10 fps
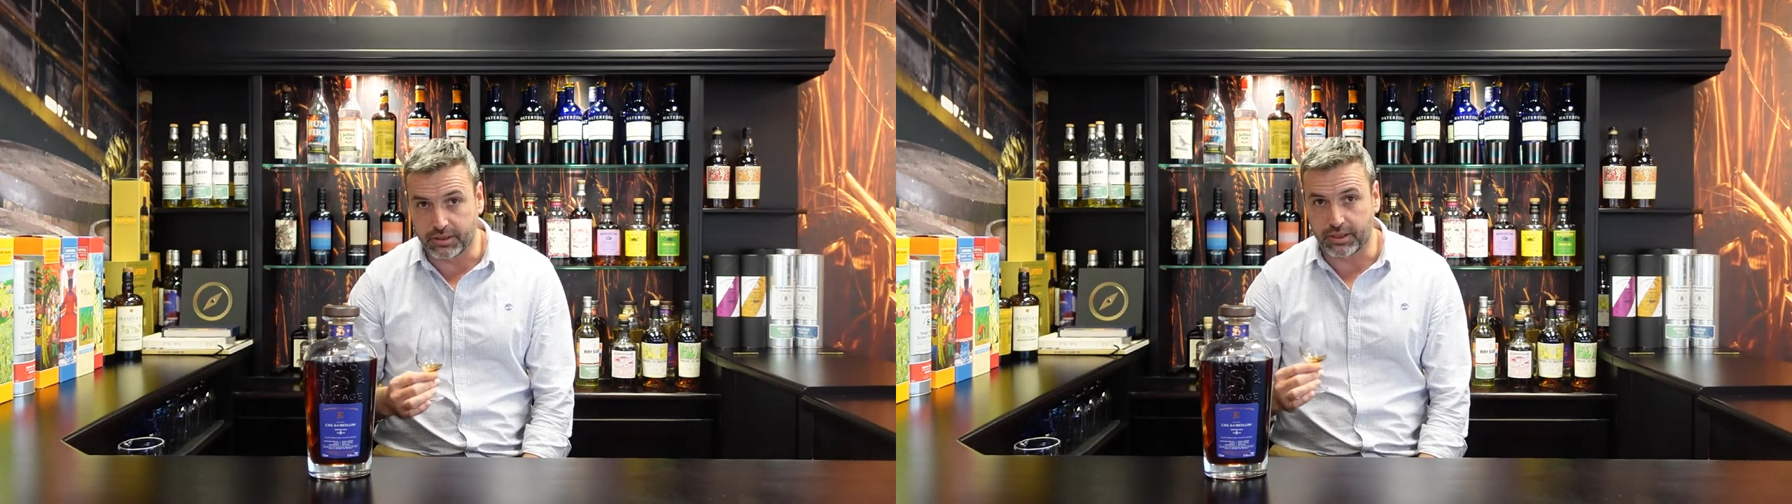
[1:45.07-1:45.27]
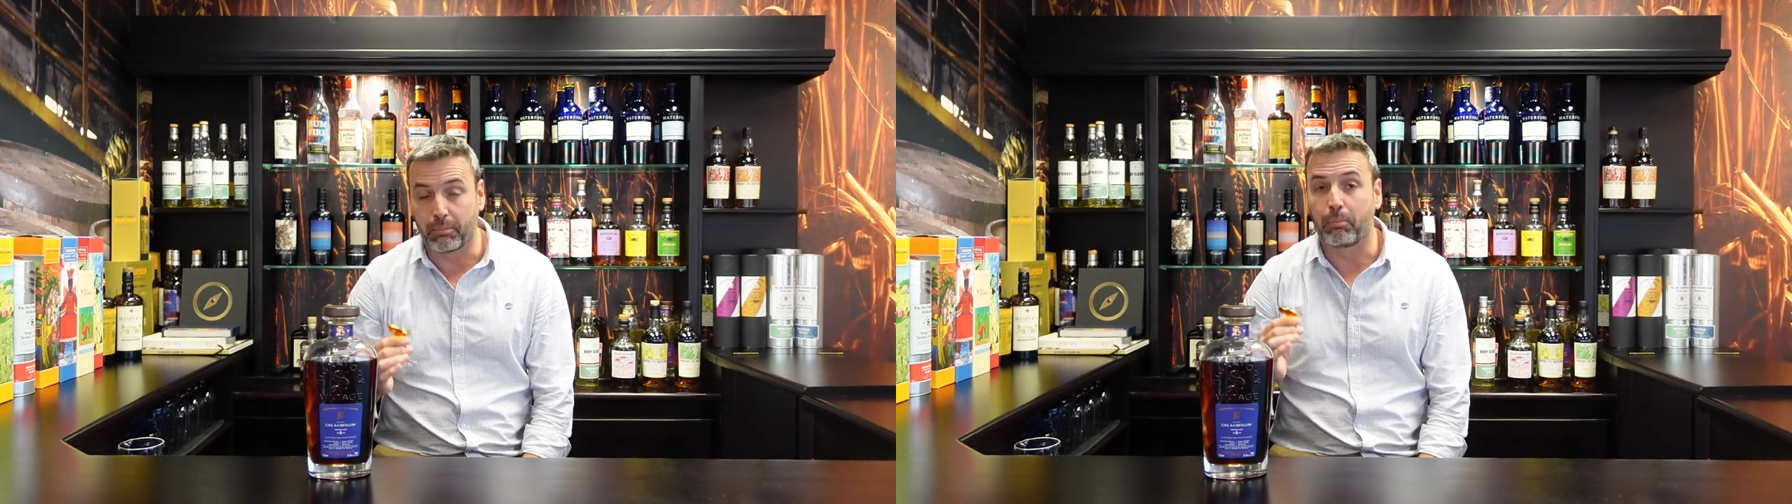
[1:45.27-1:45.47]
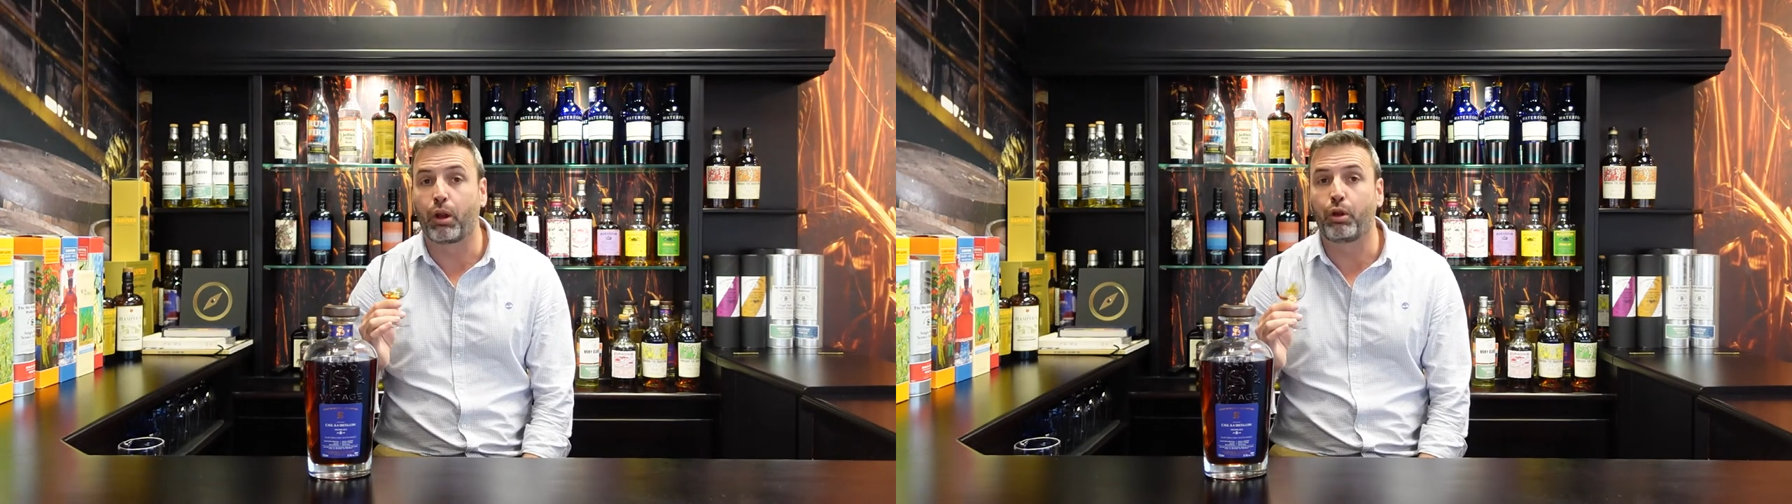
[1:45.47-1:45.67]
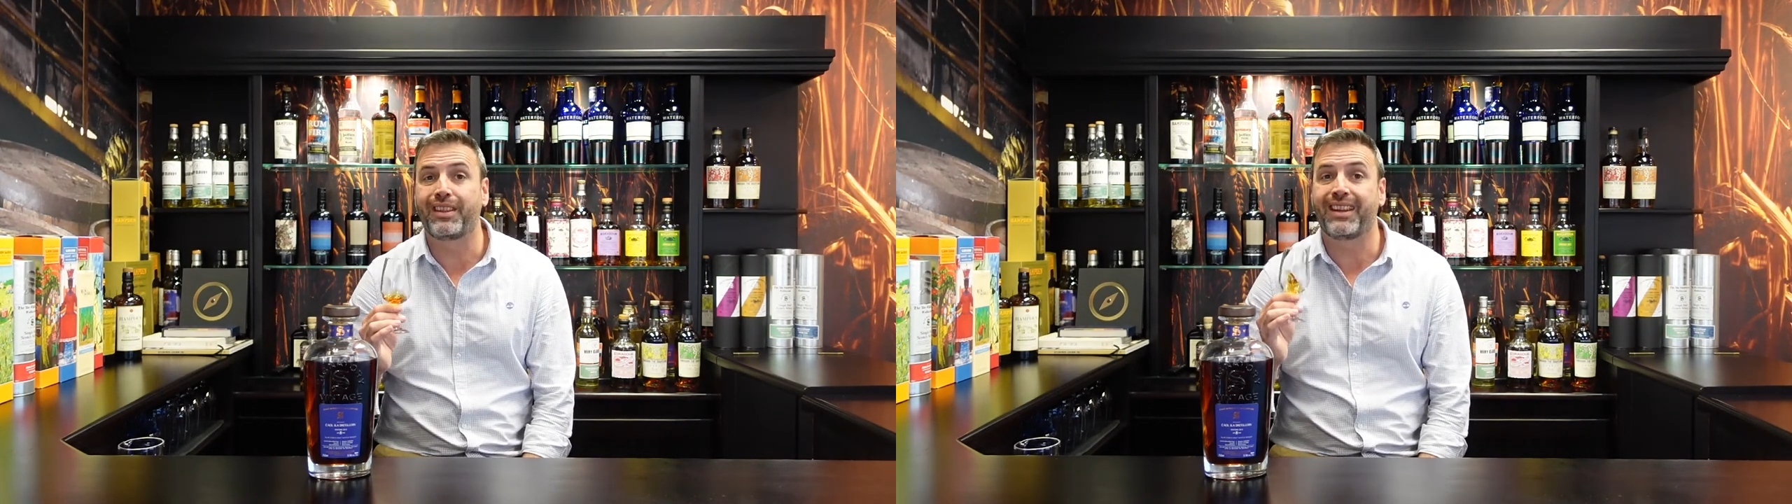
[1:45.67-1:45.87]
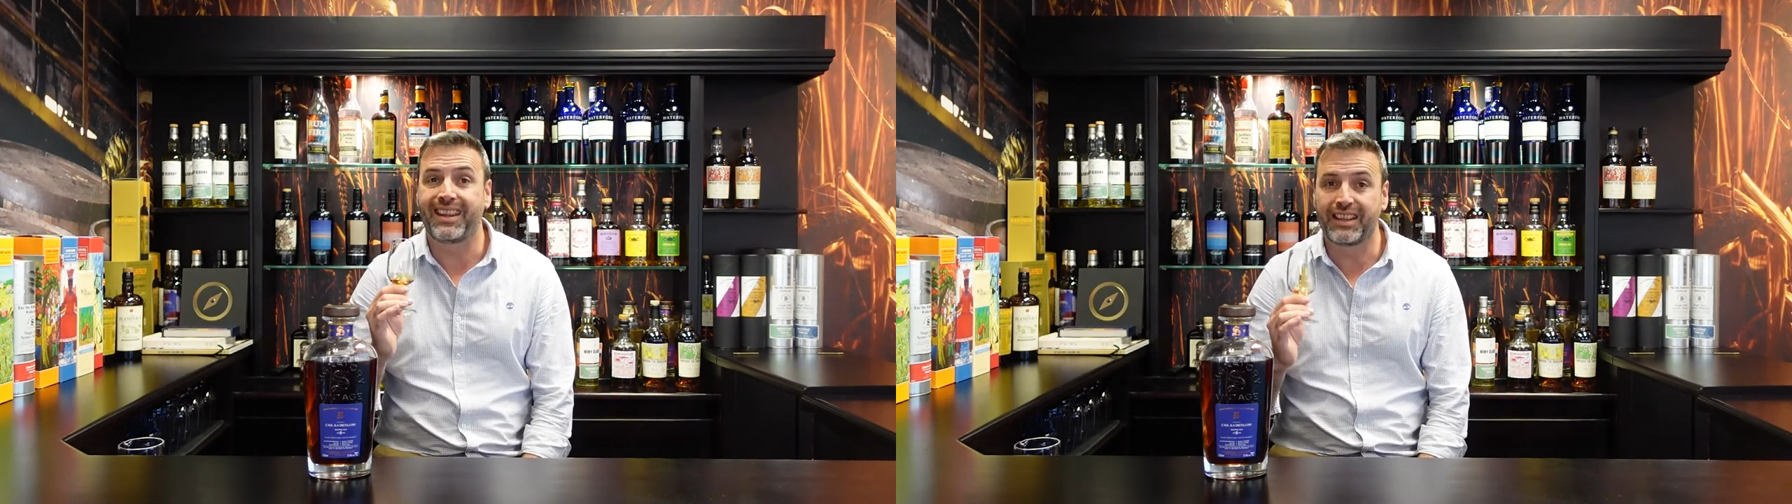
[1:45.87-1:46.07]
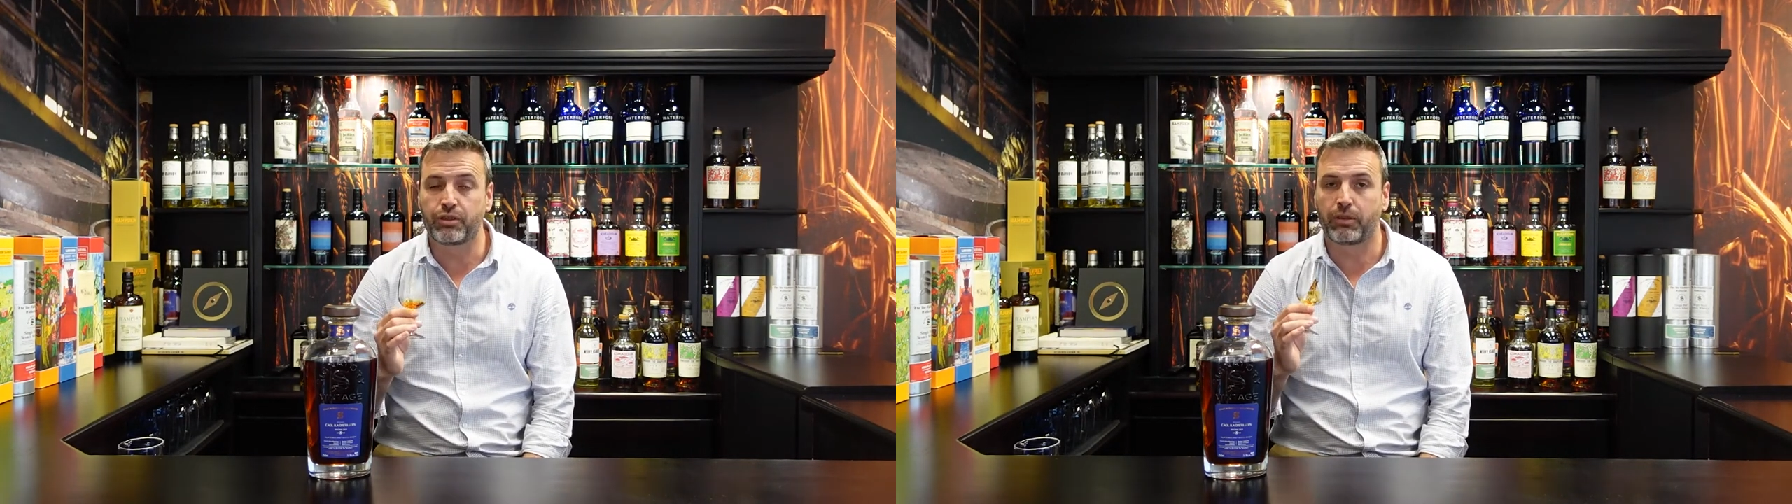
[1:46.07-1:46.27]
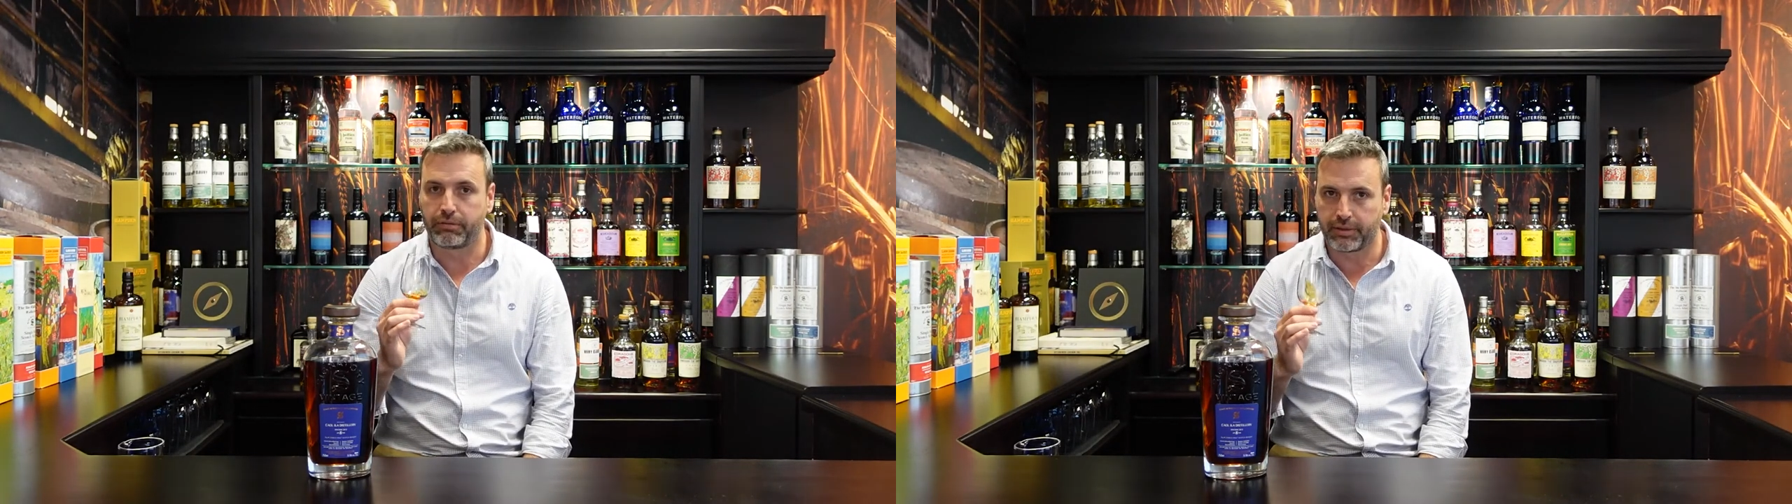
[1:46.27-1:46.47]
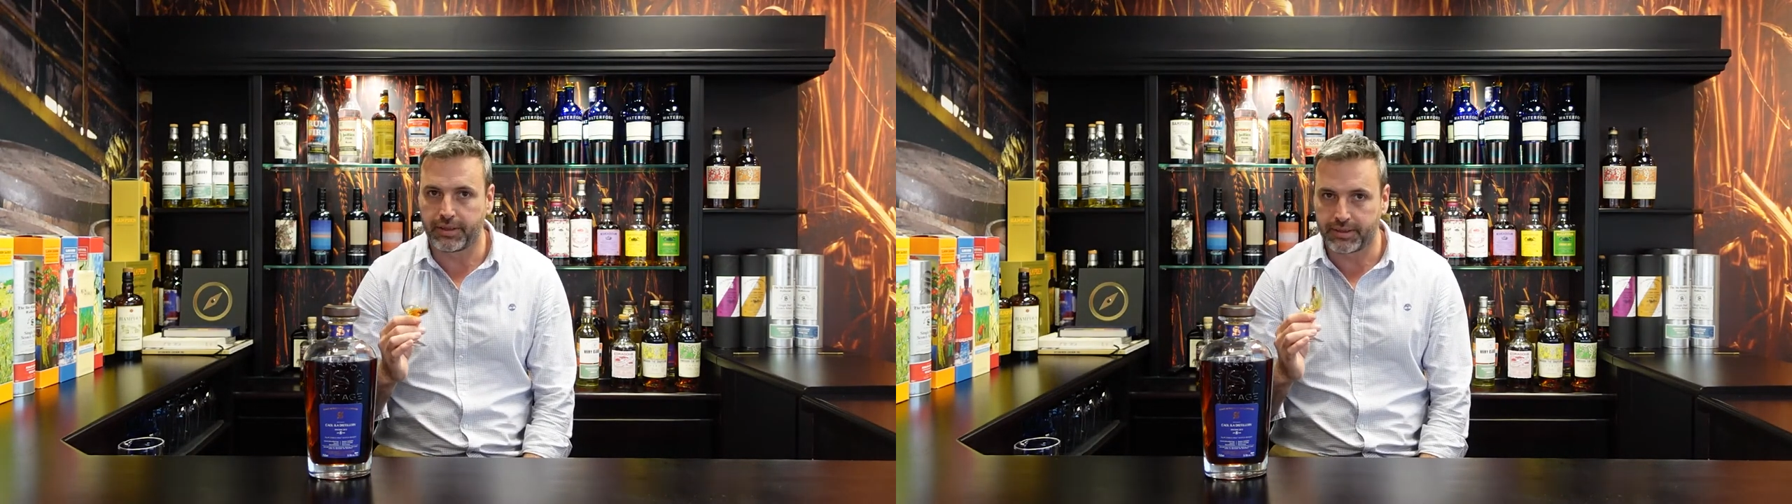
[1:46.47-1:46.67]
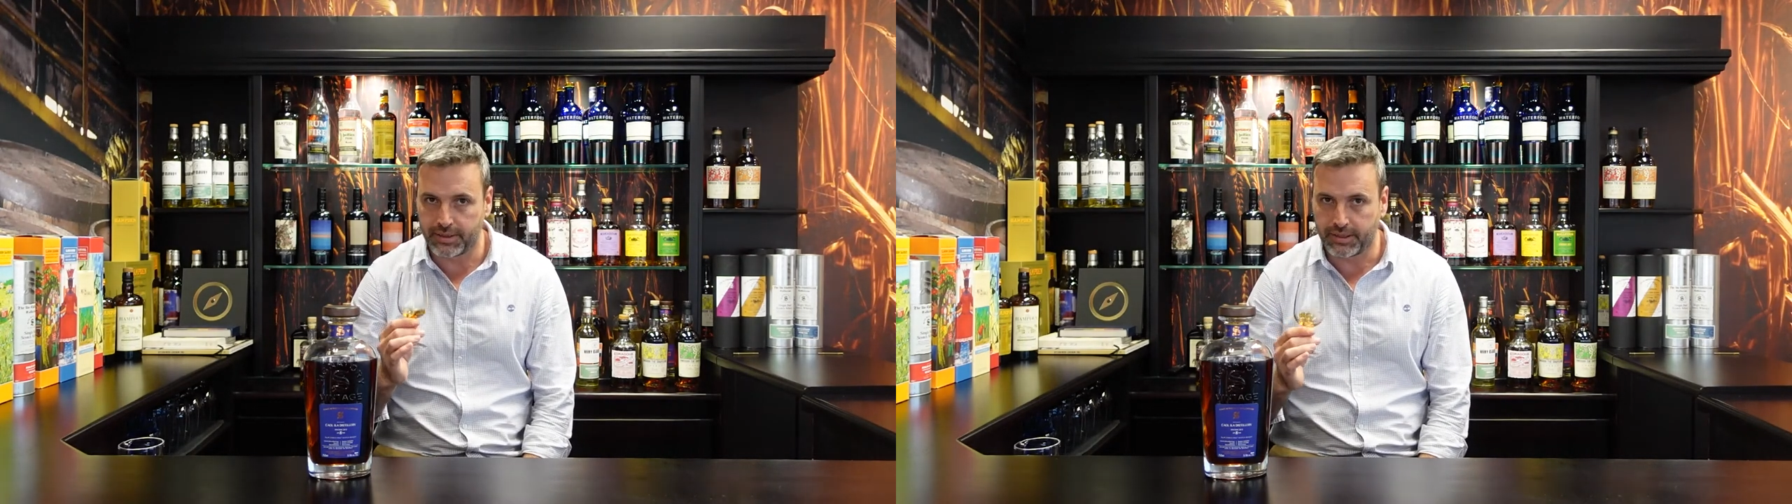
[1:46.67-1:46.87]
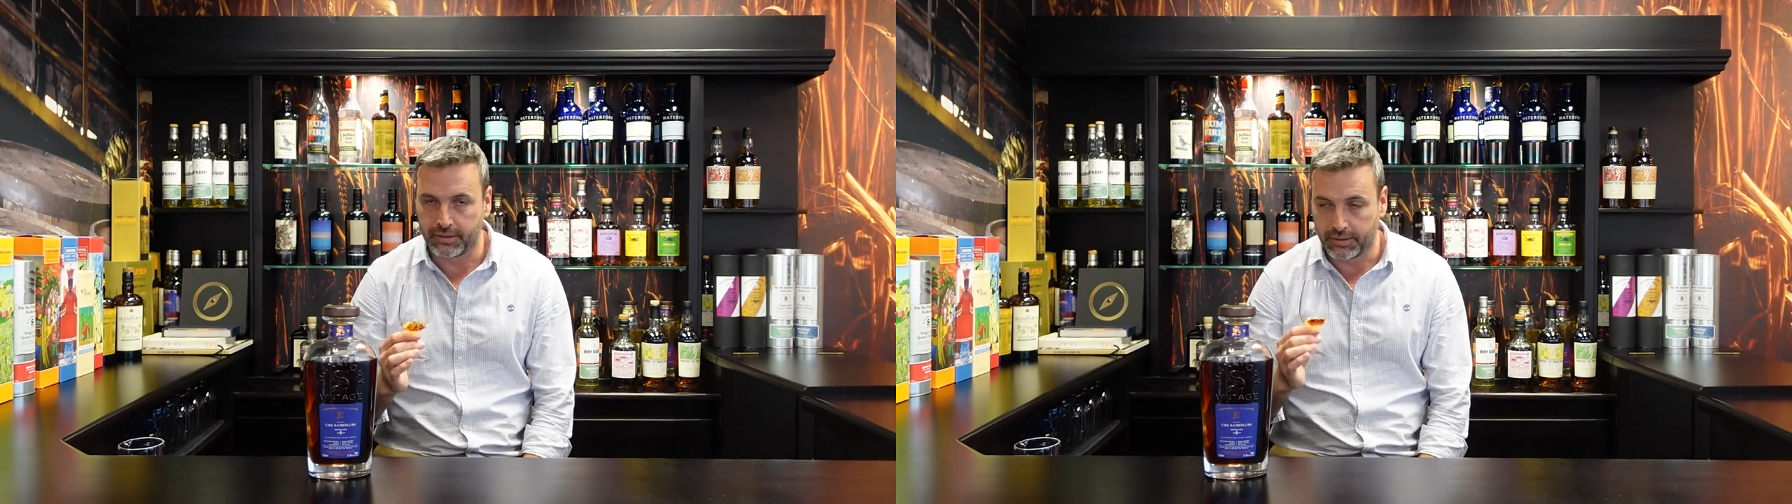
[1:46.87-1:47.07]
You're gonna blow their heads off with this
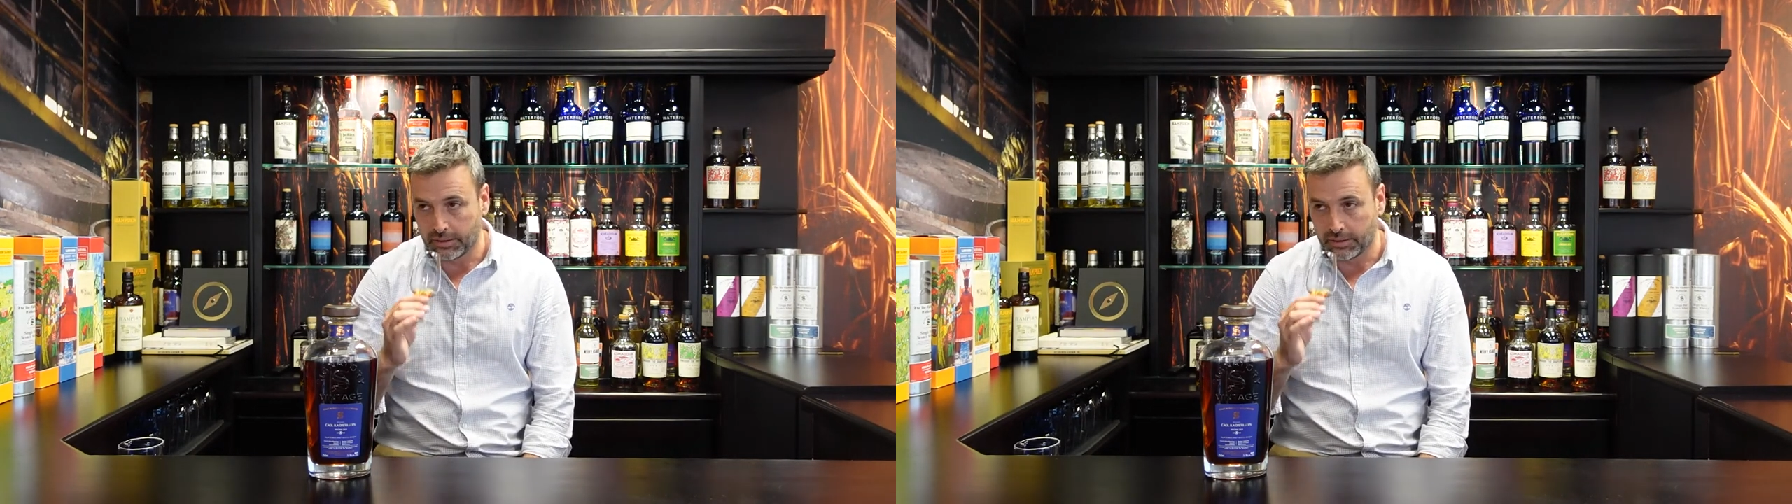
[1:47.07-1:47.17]
thing.